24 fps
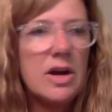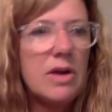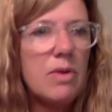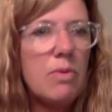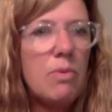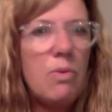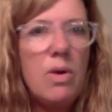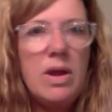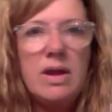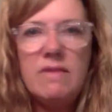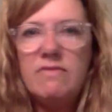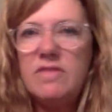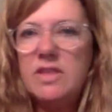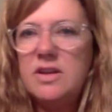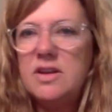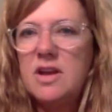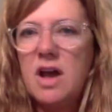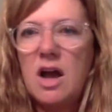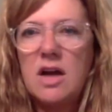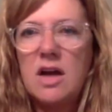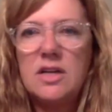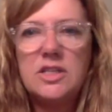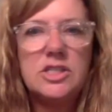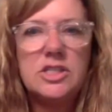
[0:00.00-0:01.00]
one of the
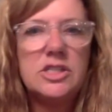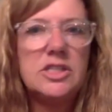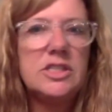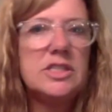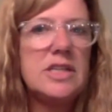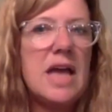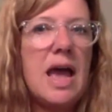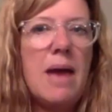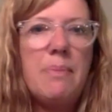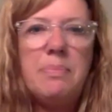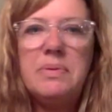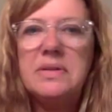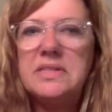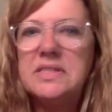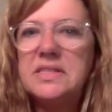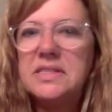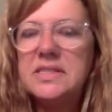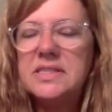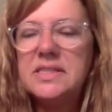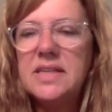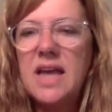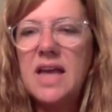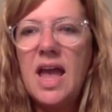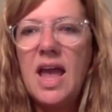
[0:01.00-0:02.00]
doctors happened to
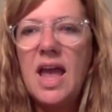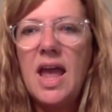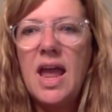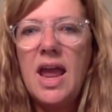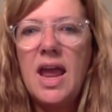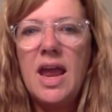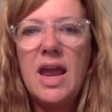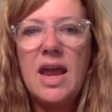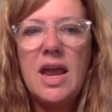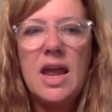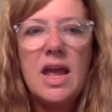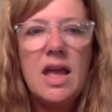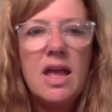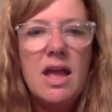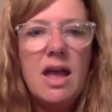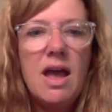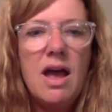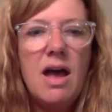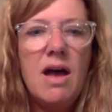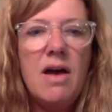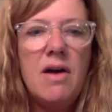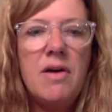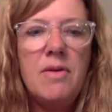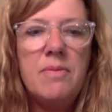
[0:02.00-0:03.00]
say,
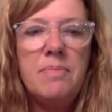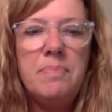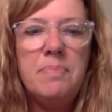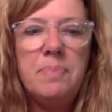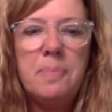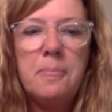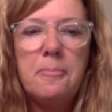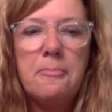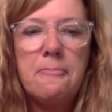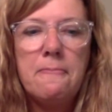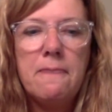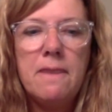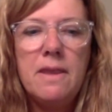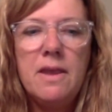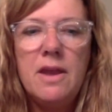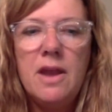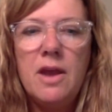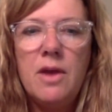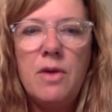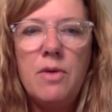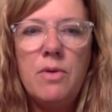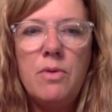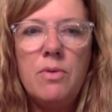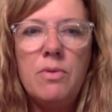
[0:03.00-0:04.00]
we
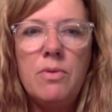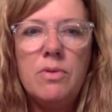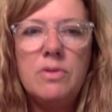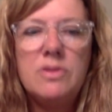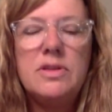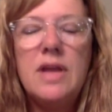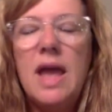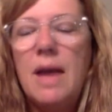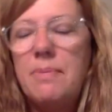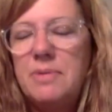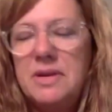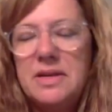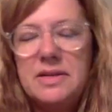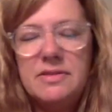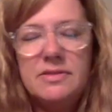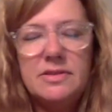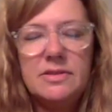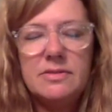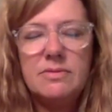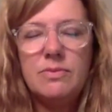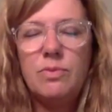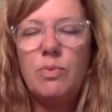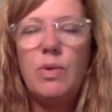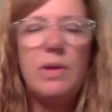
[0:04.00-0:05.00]

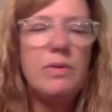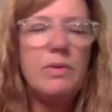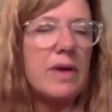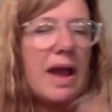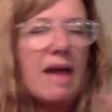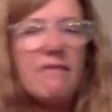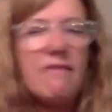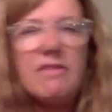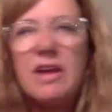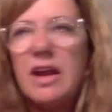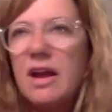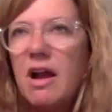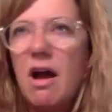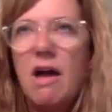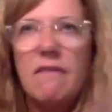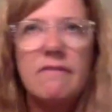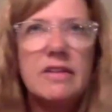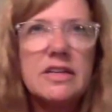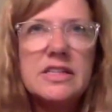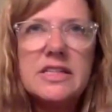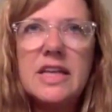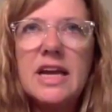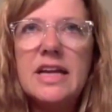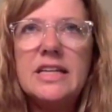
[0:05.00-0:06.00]
were having a
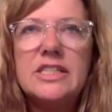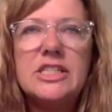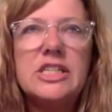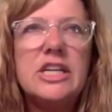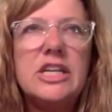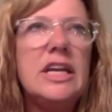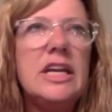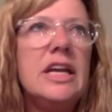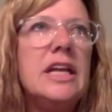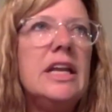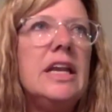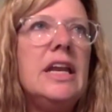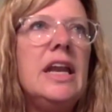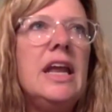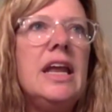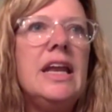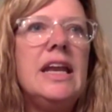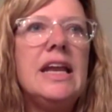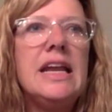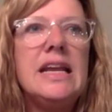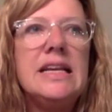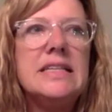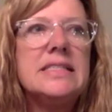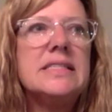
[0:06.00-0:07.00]
conversation,
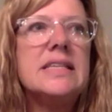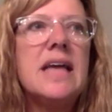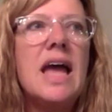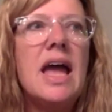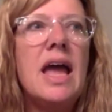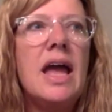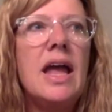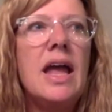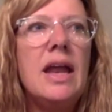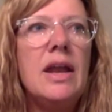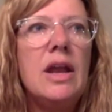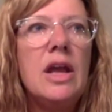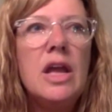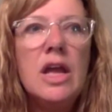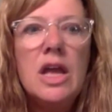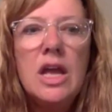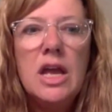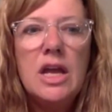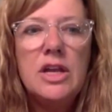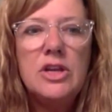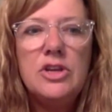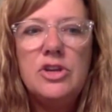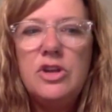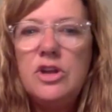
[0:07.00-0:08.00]
and he said,
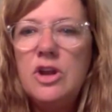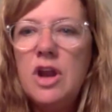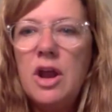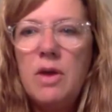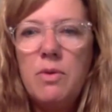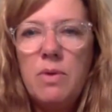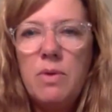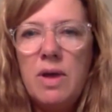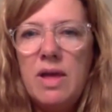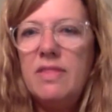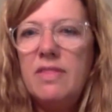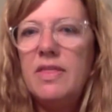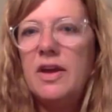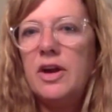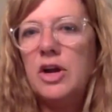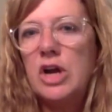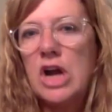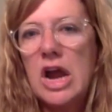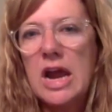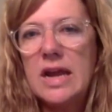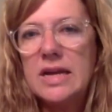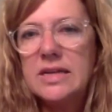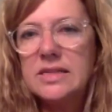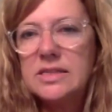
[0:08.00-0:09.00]
do you know what their
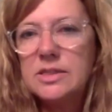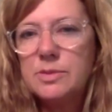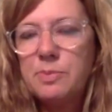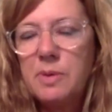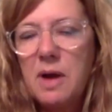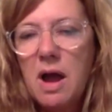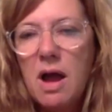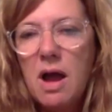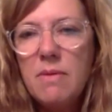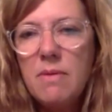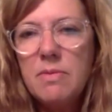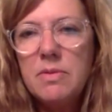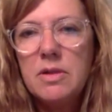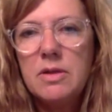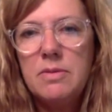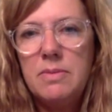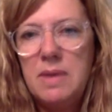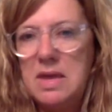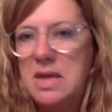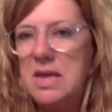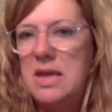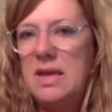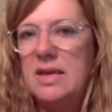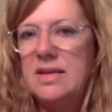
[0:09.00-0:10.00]
greatest problem
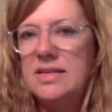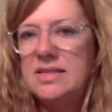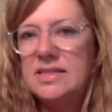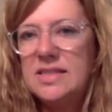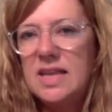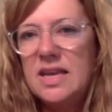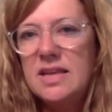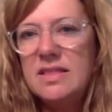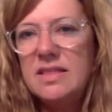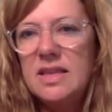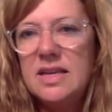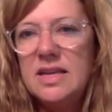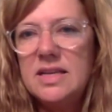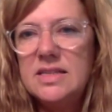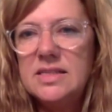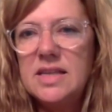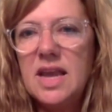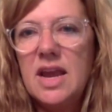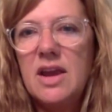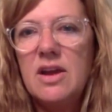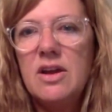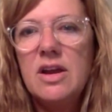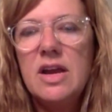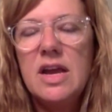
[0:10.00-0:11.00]
is in these
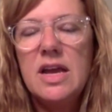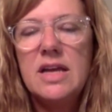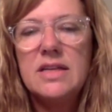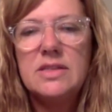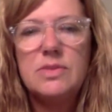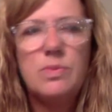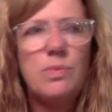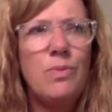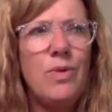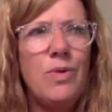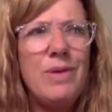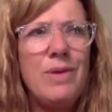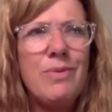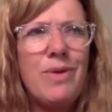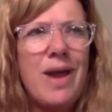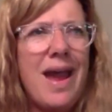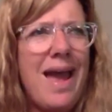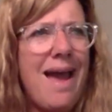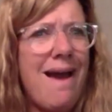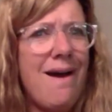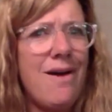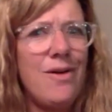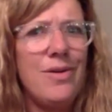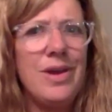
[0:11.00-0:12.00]
areas? And we were
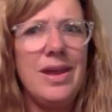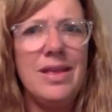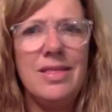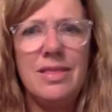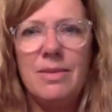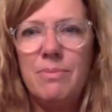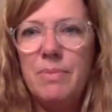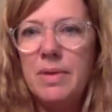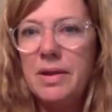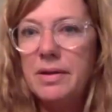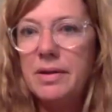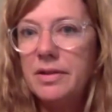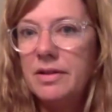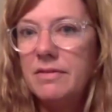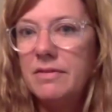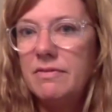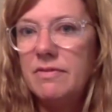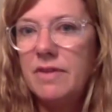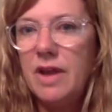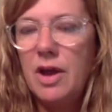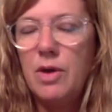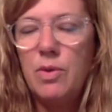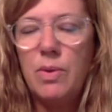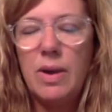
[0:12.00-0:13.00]
out in the middle of
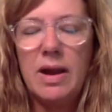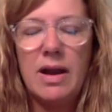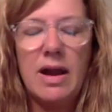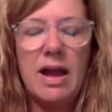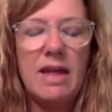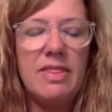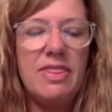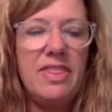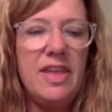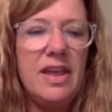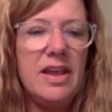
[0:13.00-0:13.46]
nowhere. I think